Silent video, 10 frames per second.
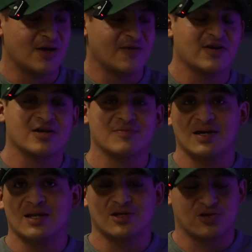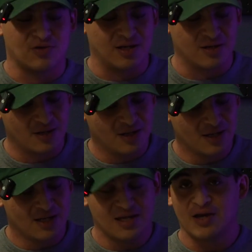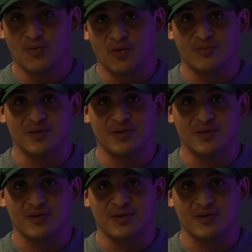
If it could be any straighter, it would